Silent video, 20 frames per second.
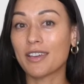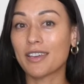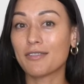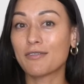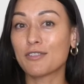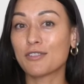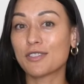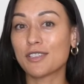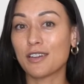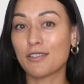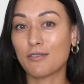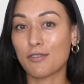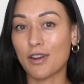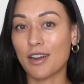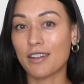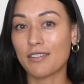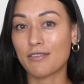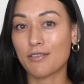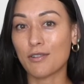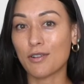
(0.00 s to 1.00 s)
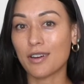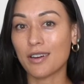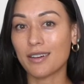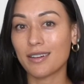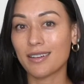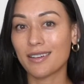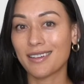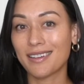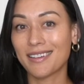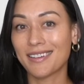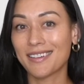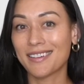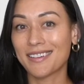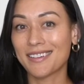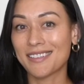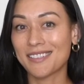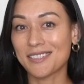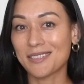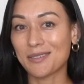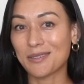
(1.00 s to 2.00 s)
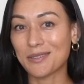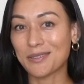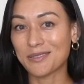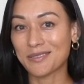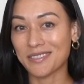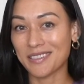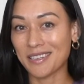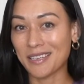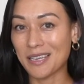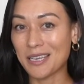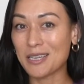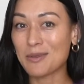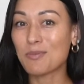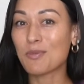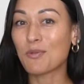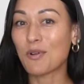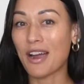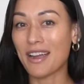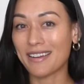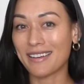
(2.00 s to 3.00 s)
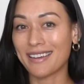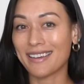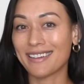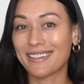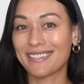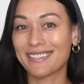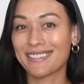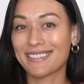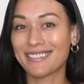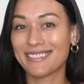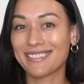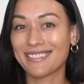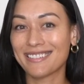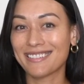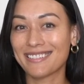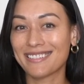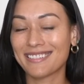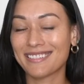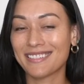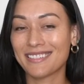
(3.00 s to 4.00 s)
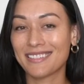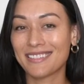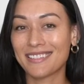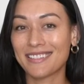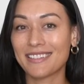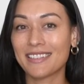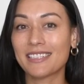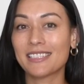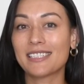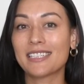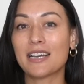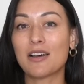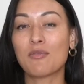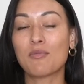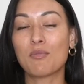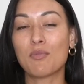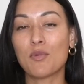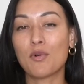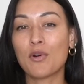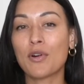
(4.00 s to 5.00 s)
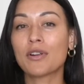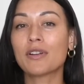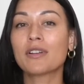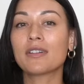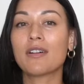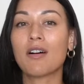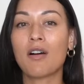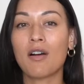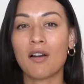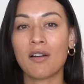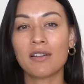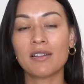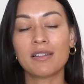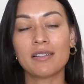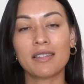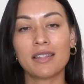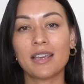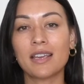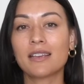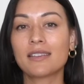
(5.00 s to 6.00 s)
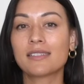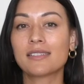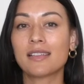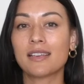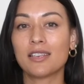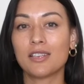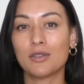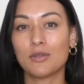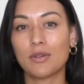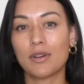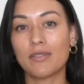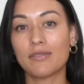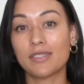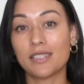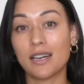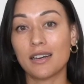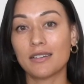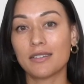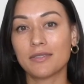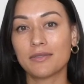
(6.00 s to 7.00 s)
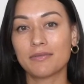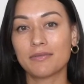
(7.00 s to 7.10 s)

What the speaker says: give yourself credit for. So keep writing. List out more hard things that you have done.